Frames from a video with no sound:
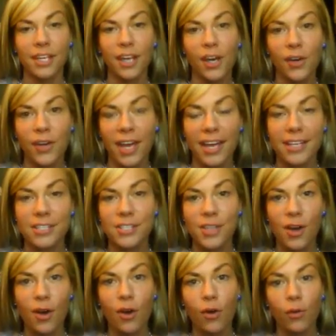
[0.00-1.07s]
Okay,
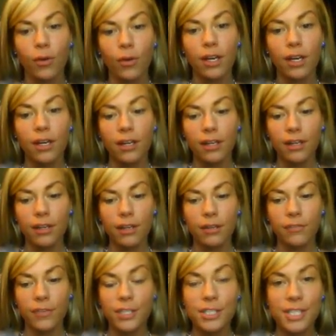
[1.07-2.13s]
so
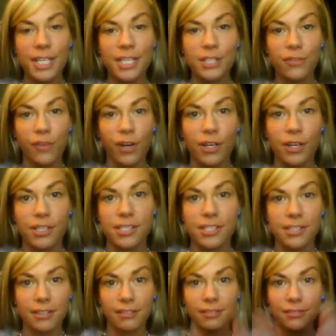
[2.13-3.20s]
first things
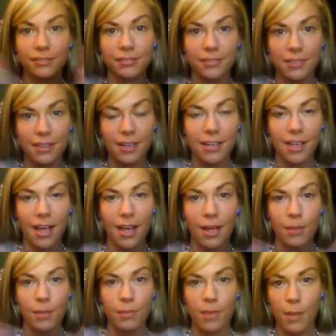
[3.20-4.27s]
first,
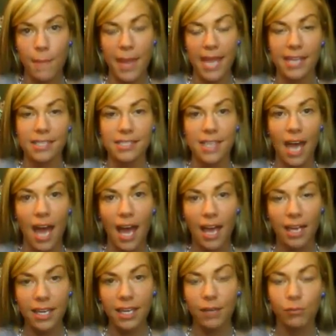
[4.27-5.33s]
the base.
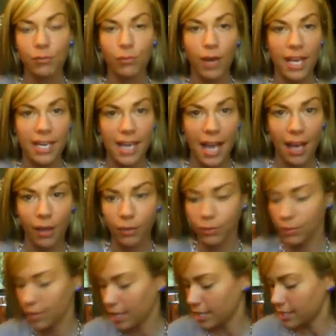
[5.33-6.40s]
Right now
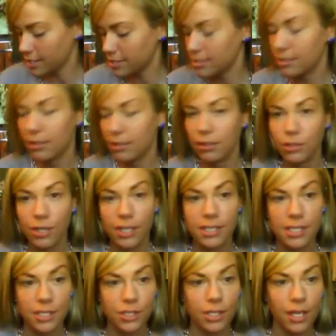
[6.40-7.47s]
that it's
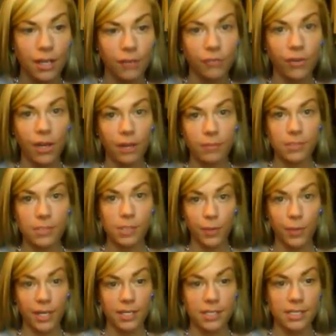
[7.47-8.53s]
transitioning from
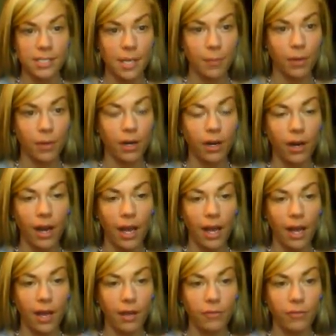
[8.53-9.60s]
spring to summer,
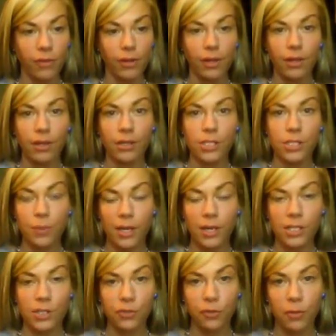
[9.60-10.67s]
have
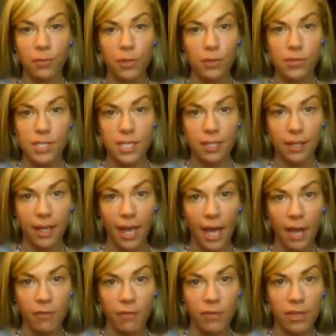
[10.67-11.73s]
switched from using like a
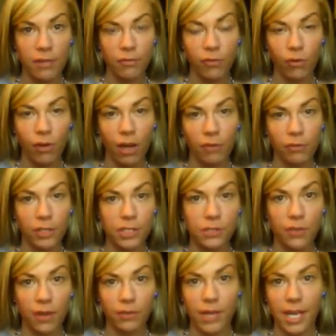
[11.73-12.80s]
heavy full coverage
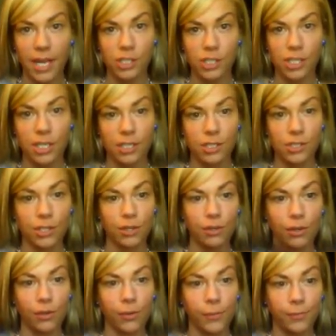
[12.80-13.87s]
foundation
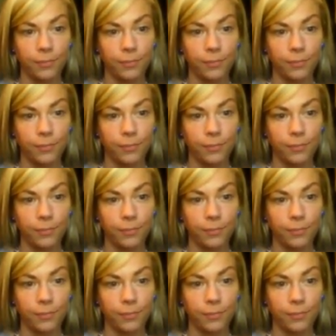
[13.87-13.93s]
to